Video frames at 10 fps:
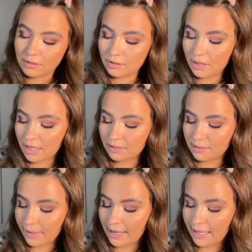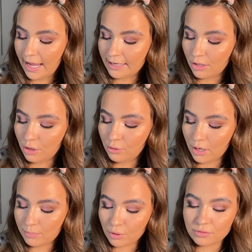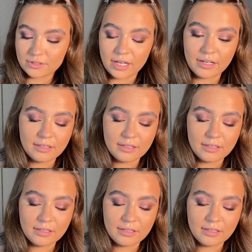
this palette and the Huda bronzer.